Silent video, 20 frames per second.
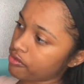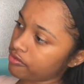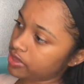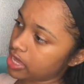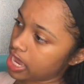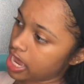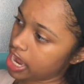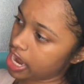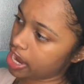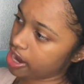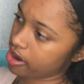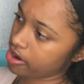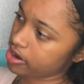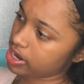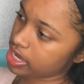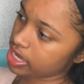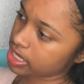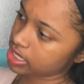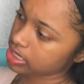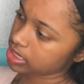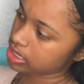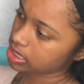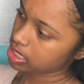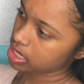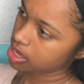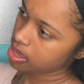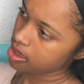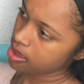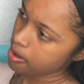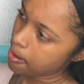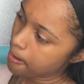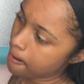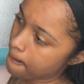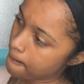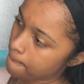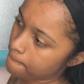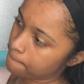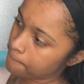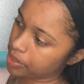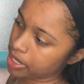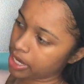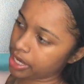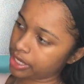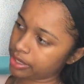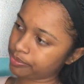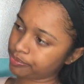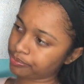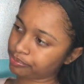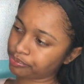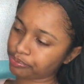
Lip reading: of the hair is, but